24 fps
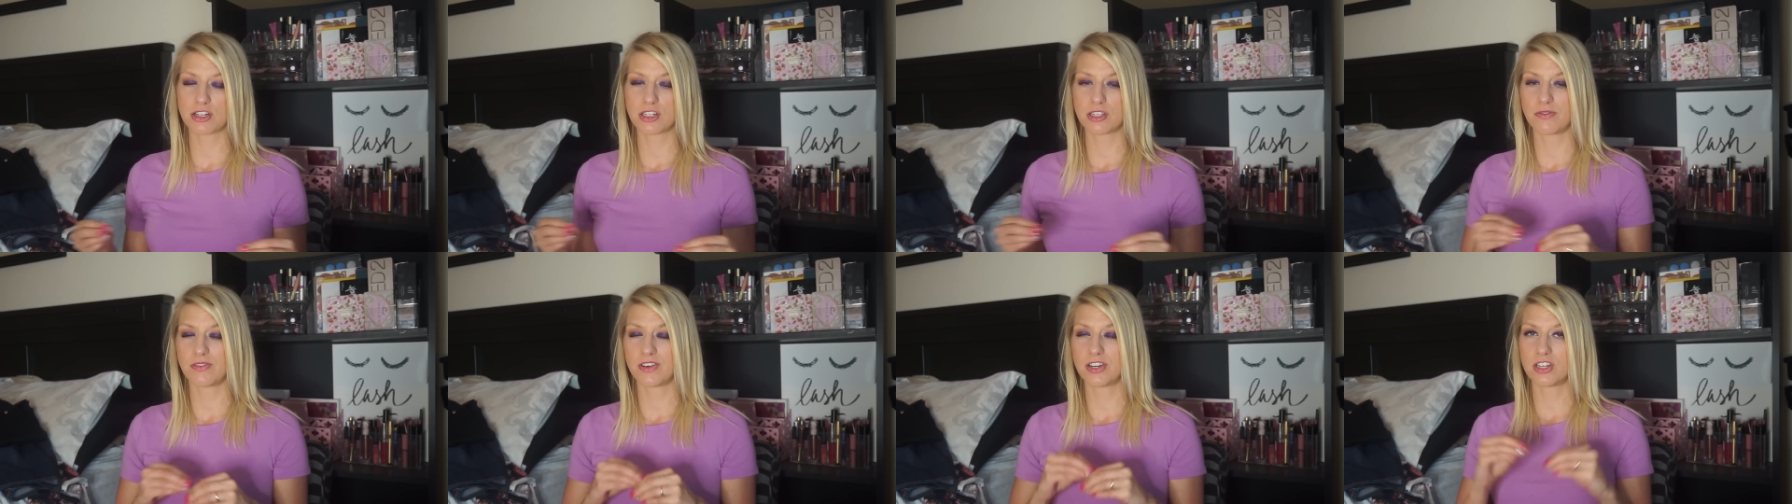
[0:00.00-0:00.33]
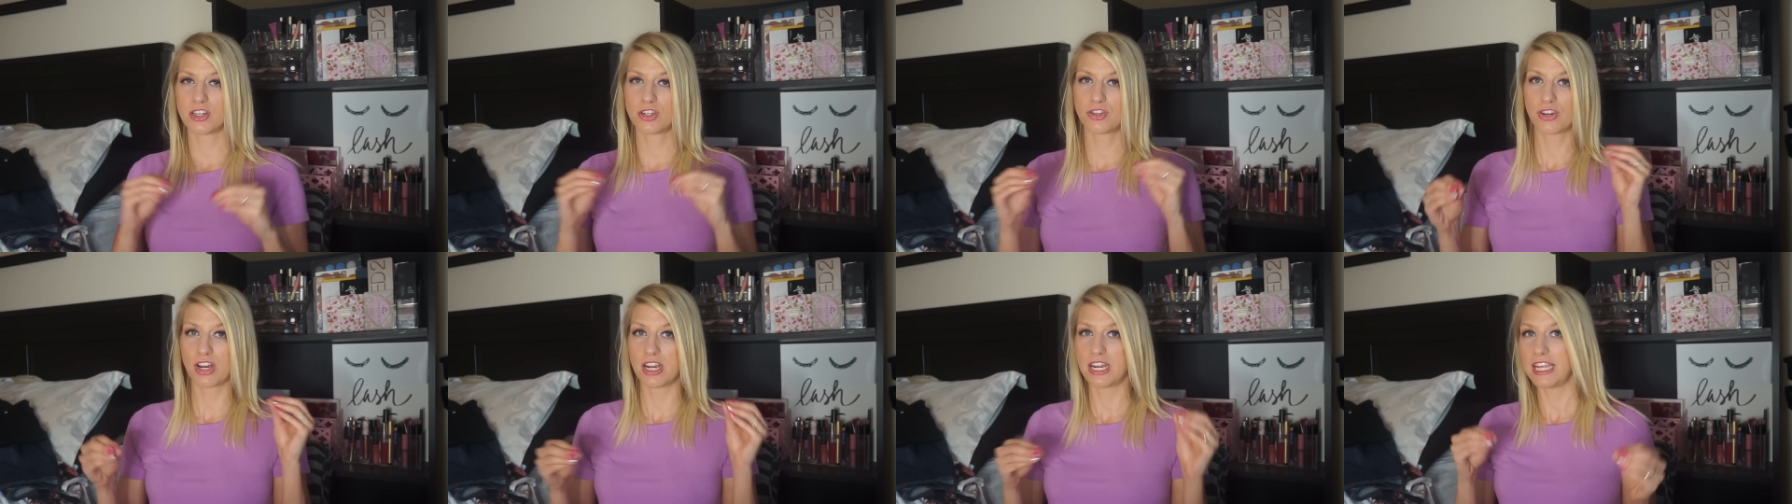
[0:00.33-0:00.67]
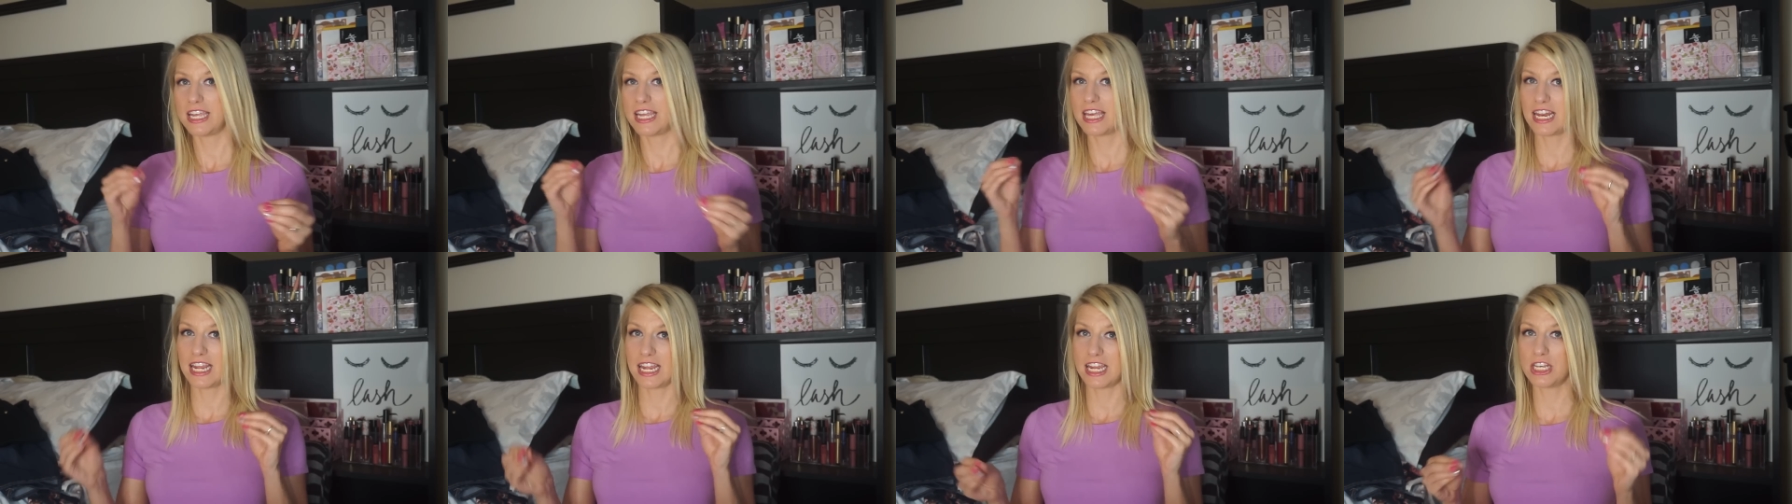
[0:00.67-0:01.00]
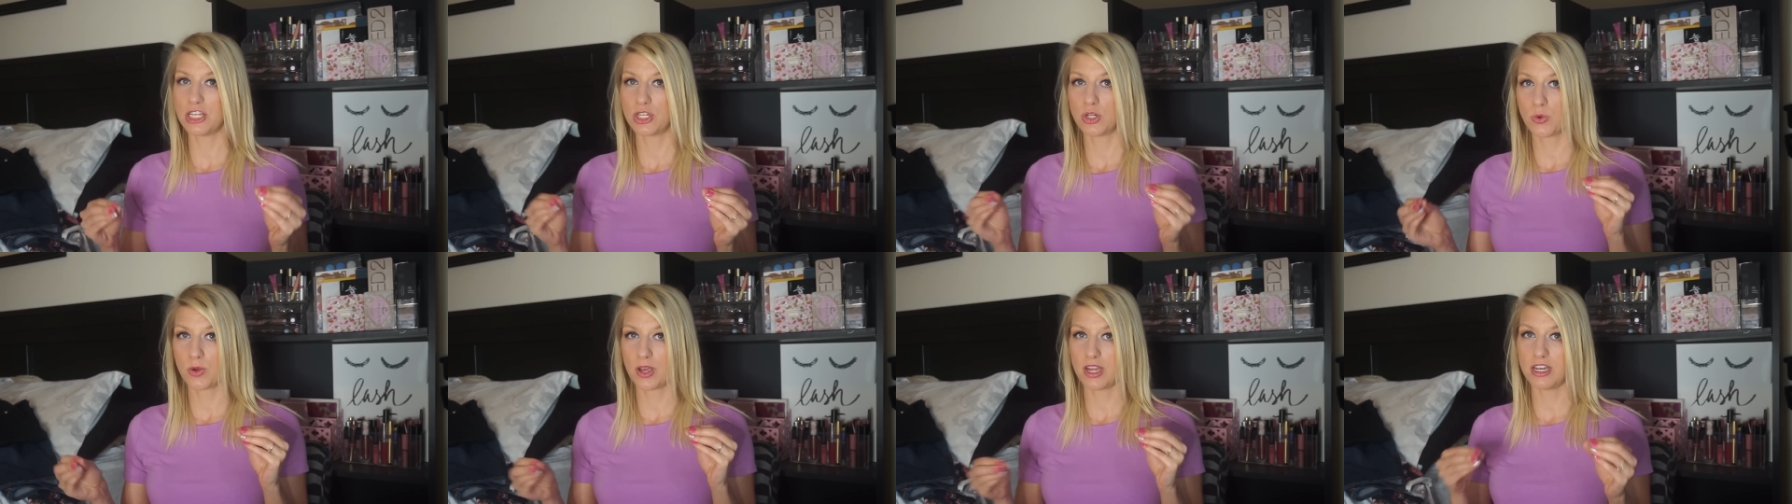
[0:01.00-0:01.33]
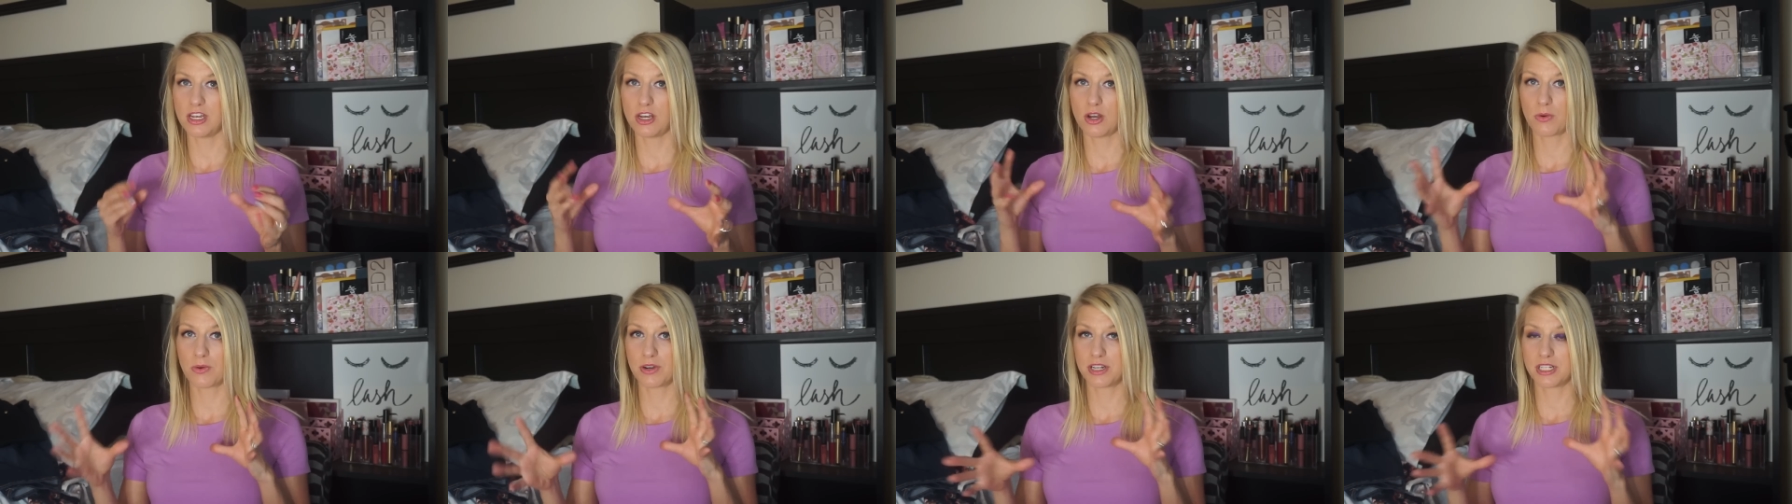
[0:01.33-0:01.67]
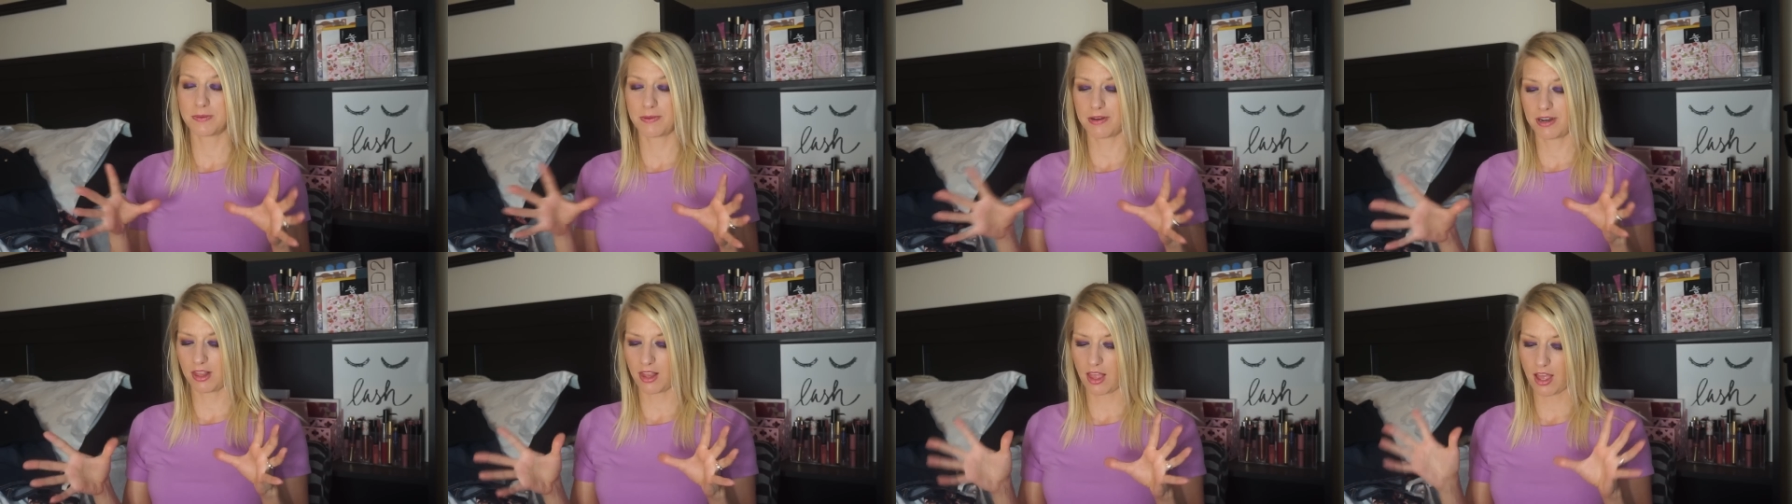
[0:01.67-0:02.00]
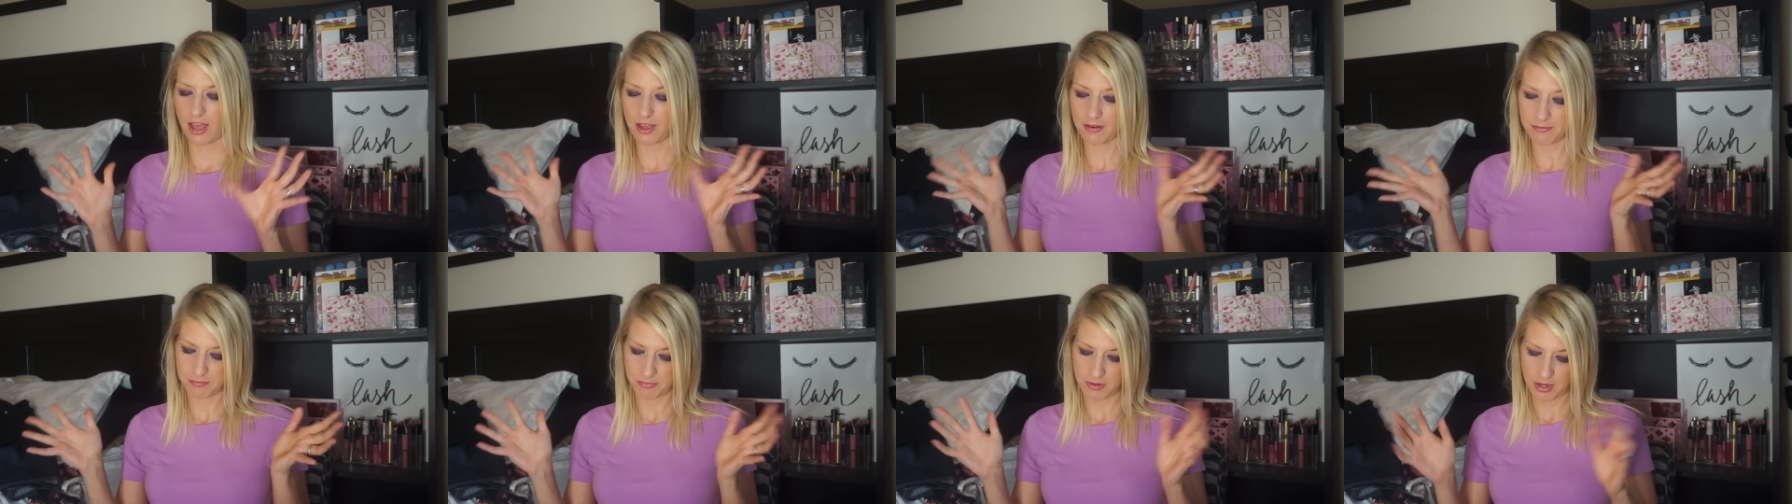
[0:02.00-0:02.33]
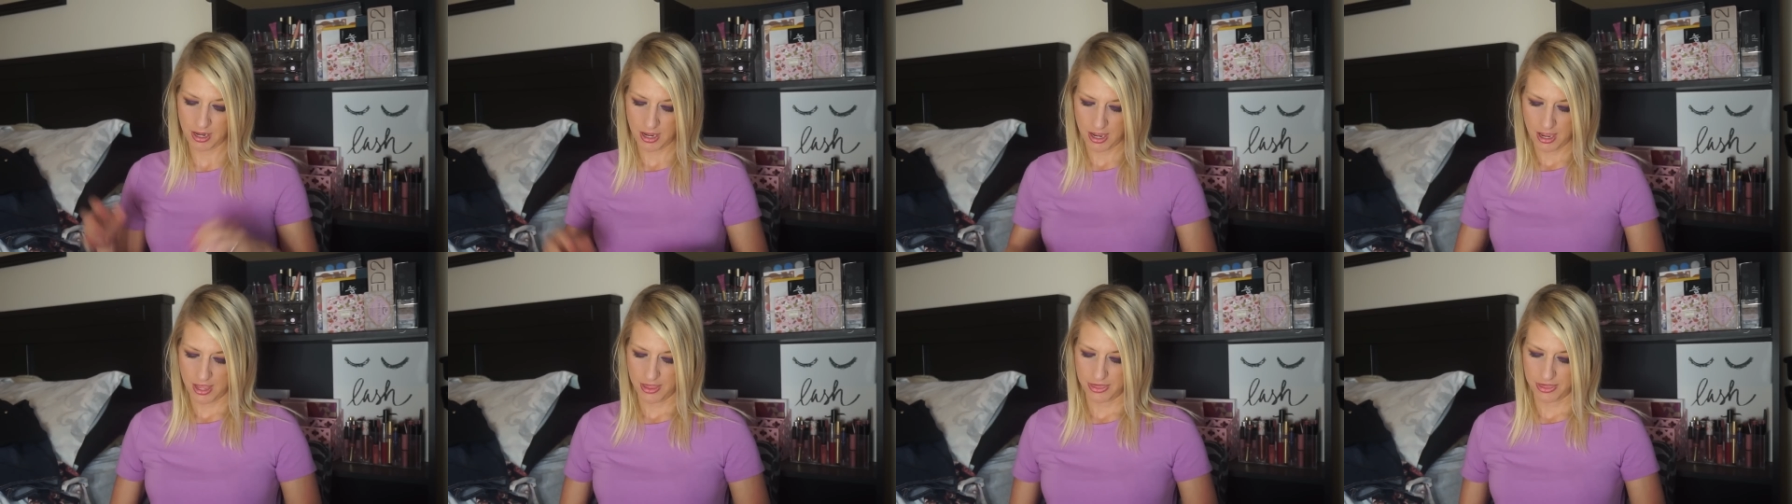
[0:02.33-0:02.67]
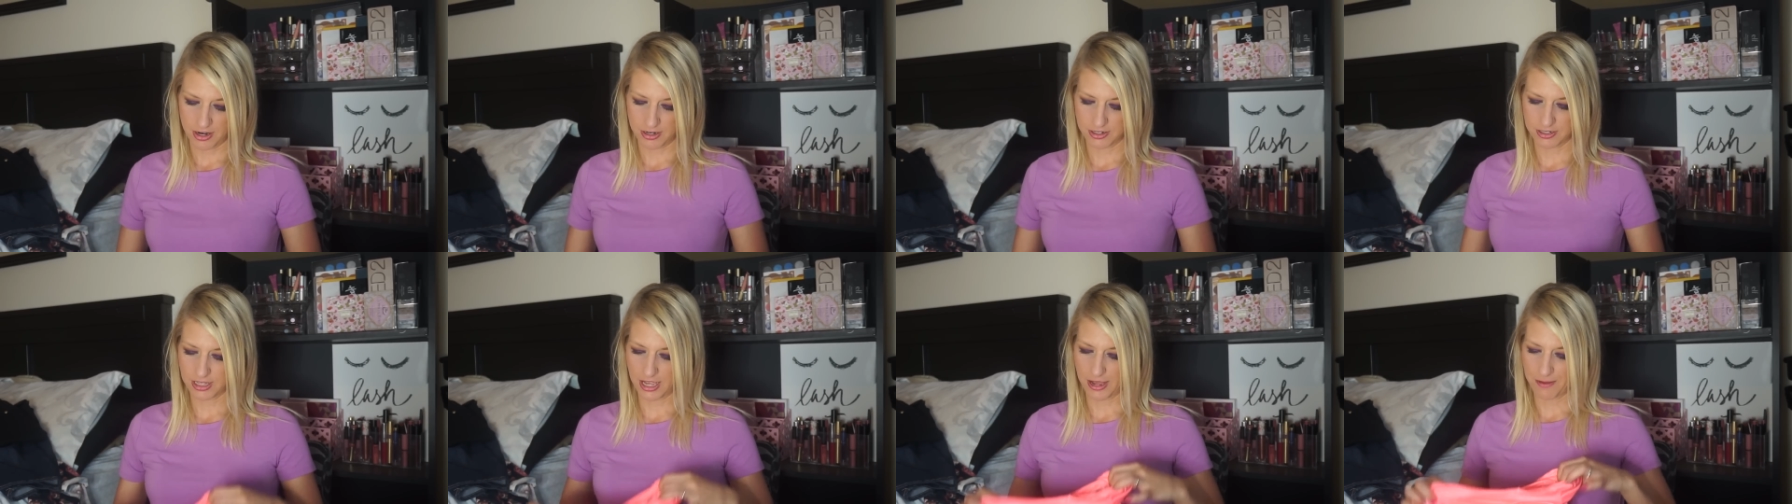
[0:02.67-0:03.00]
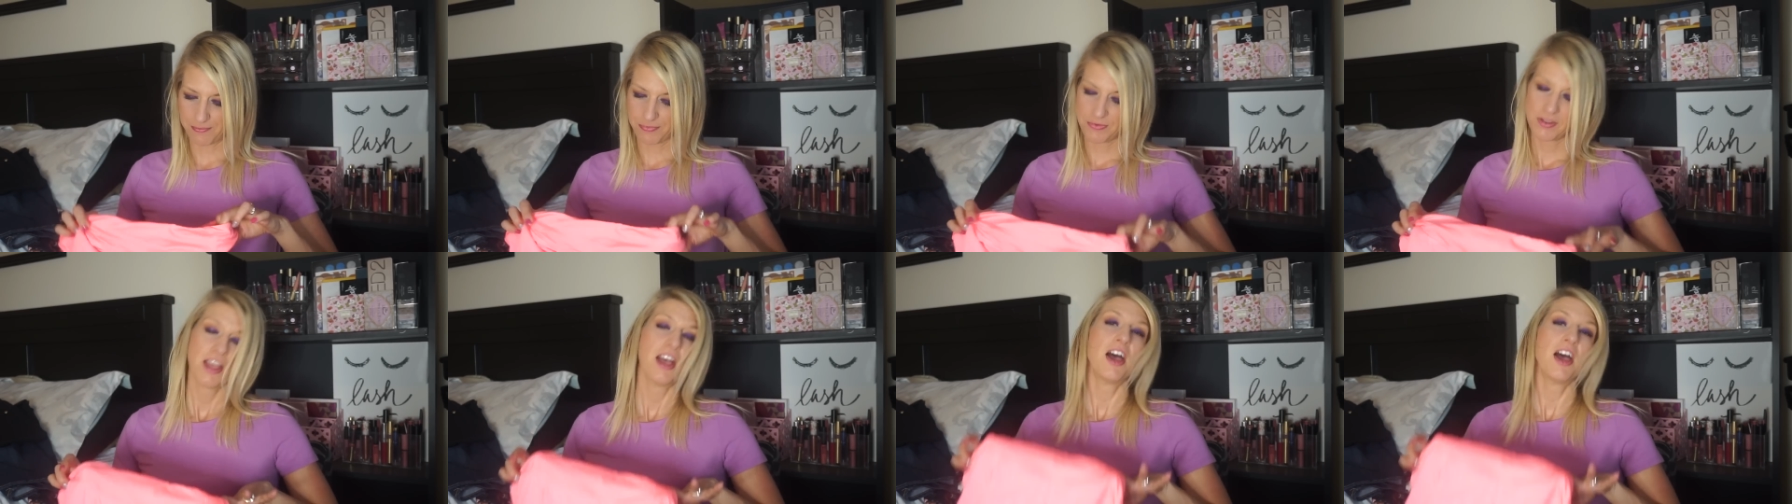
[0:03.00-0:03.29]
so if you're just trying to get into it and you don't want to spend a lot, there's that.